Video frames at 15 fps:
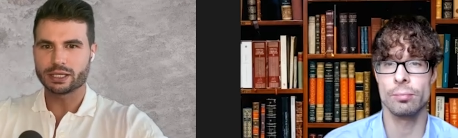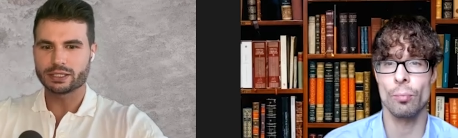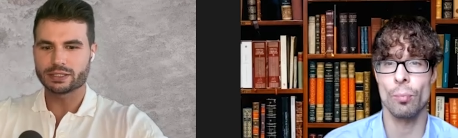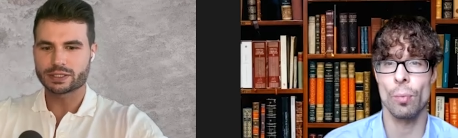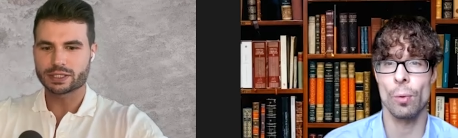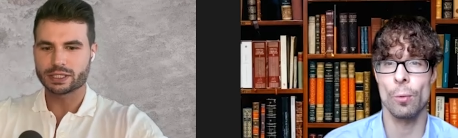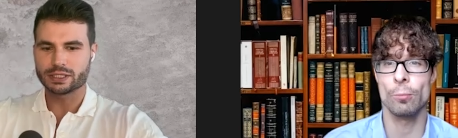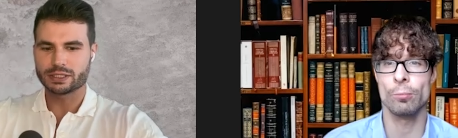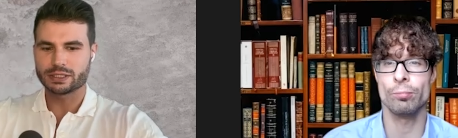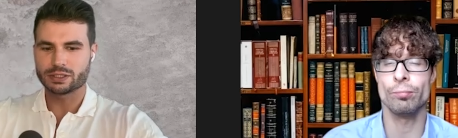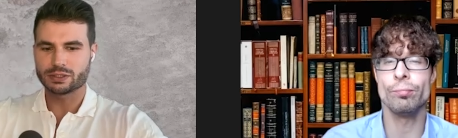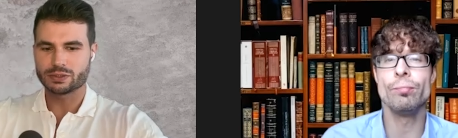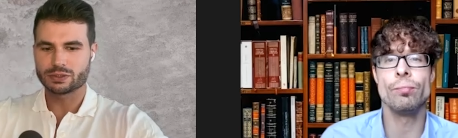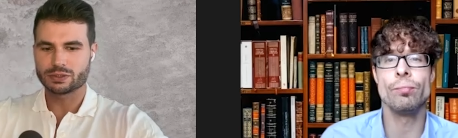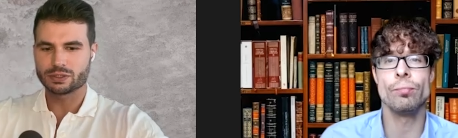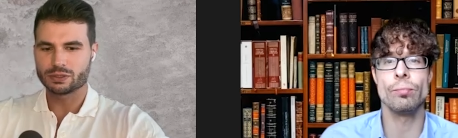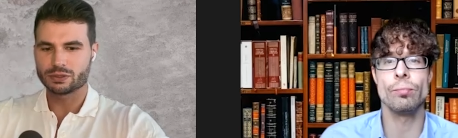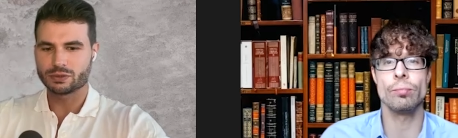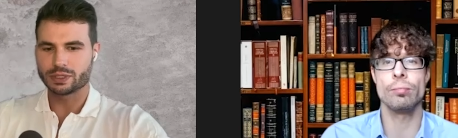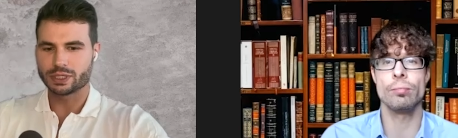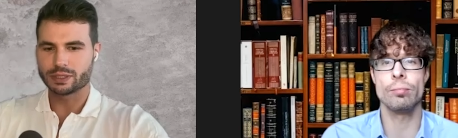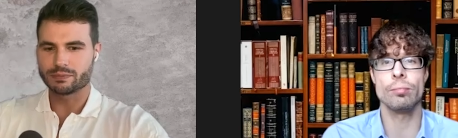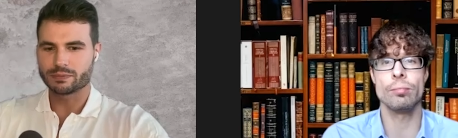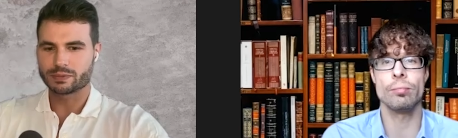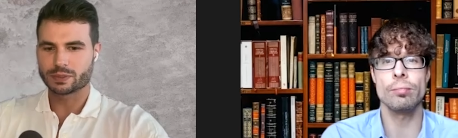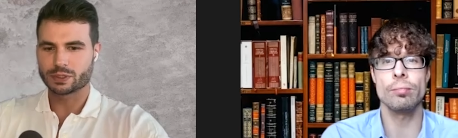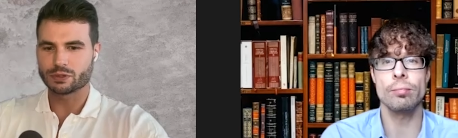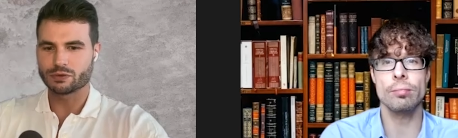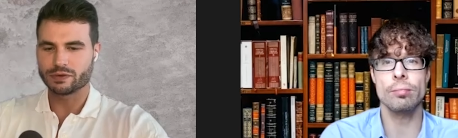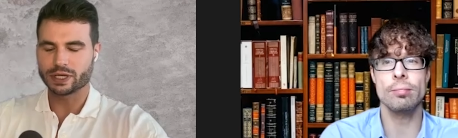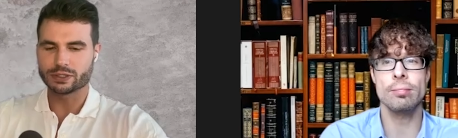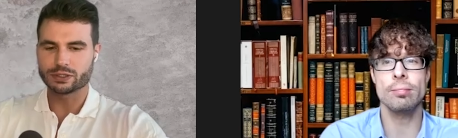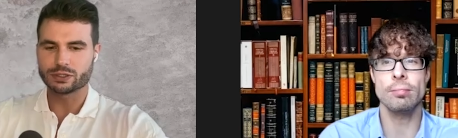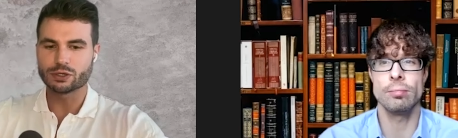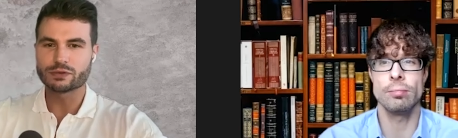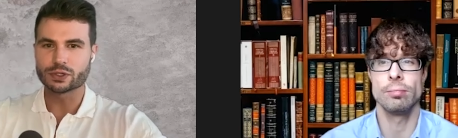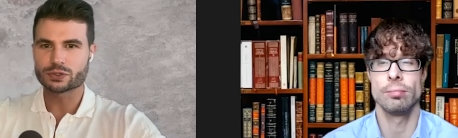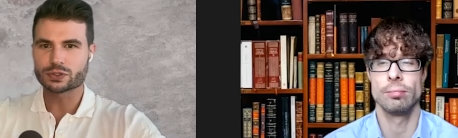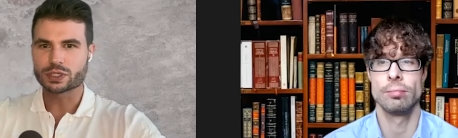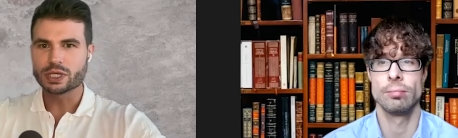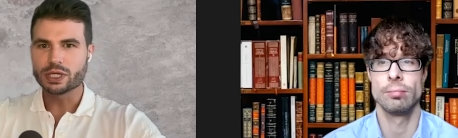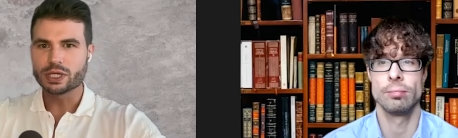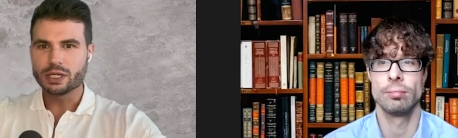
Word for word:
Speaker 1: I decided to to uh, co-found Novos.